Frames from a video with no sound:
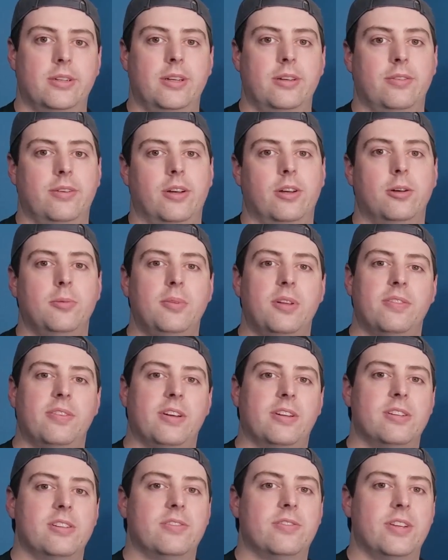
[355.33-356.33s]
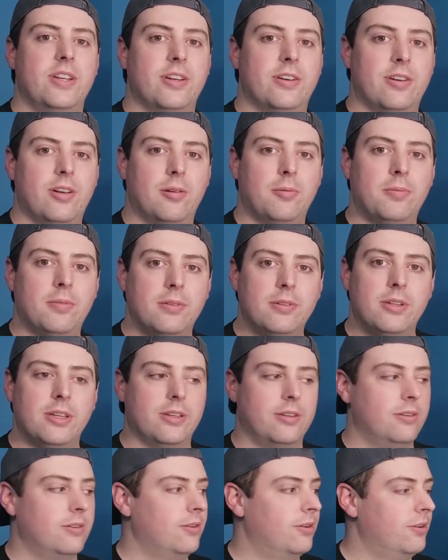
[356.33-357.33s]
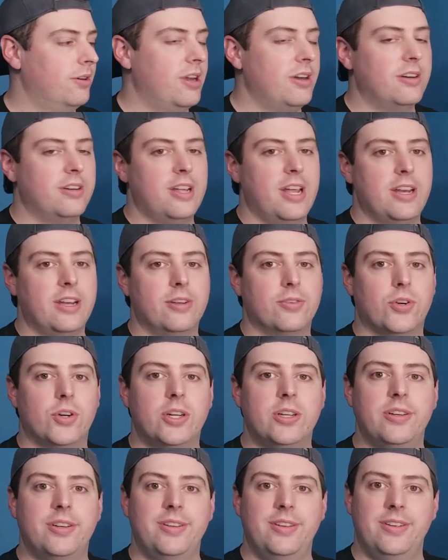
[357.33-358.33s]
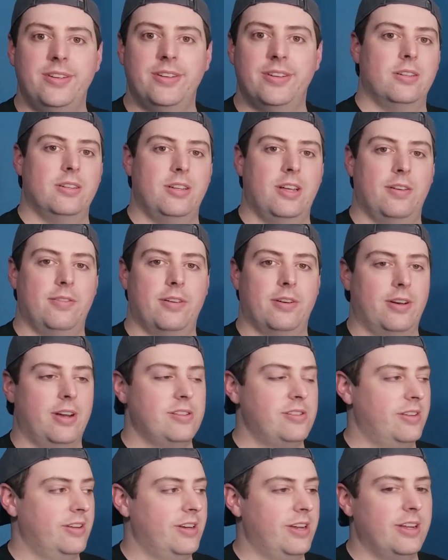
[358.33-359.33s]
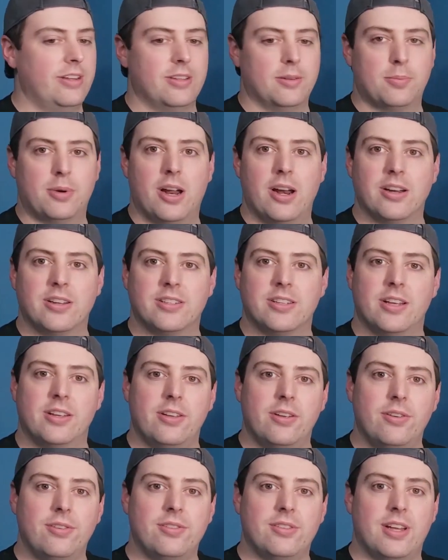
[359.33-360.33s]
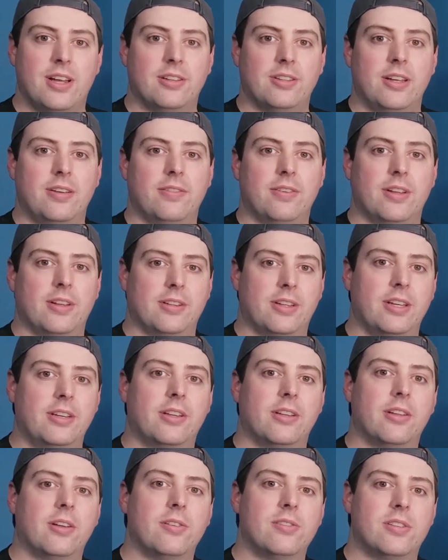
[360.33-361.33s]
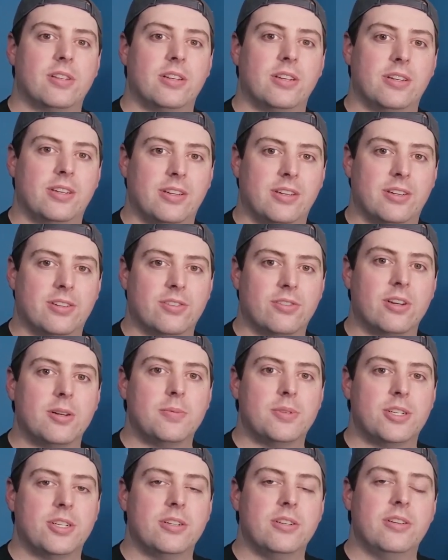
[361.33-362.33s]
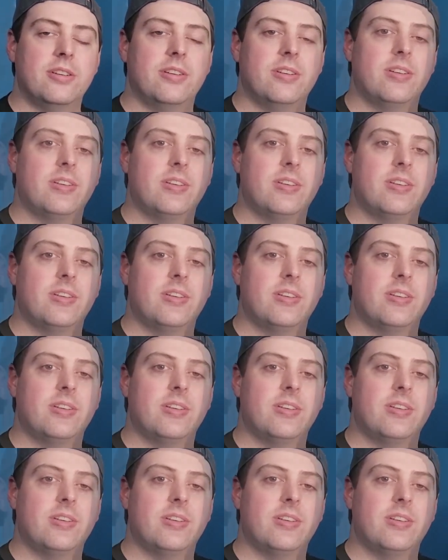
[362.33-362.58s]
Well, I hope you found this video helpful or entertaining one. If you're interested in any of the products I use, I'll leave a link to those in the description.